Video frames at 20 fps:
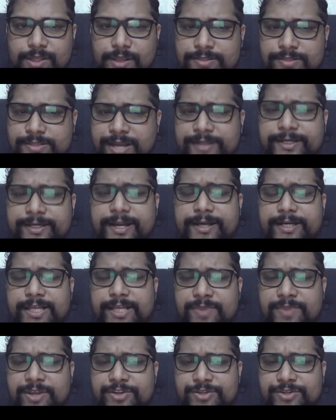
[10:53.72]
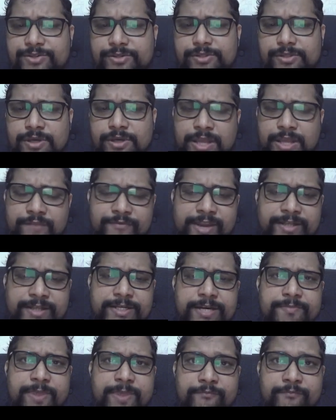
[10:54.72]
Satellite images are
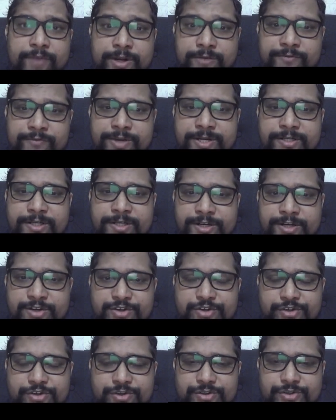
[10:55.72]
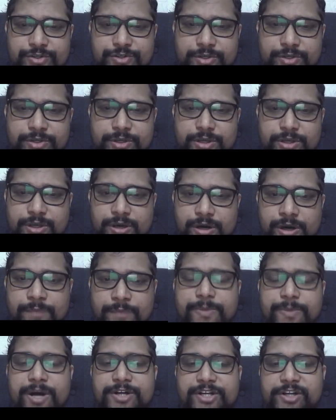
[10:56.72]
affected by weather conditions. A
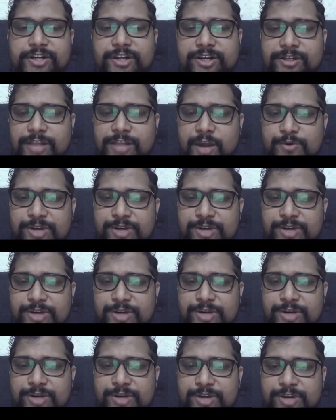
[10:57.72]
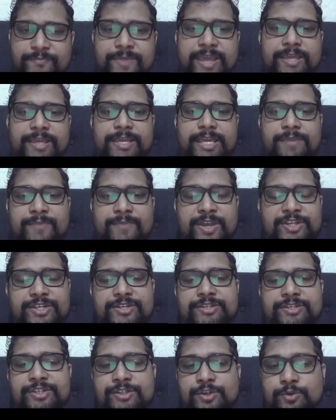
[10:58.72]
particularly cloudy day can make
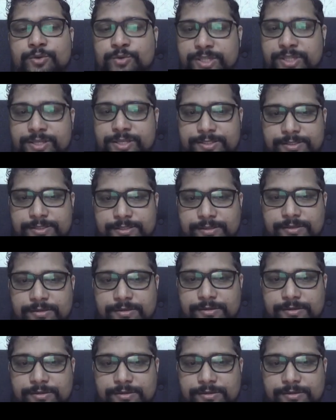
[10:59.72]
images useless,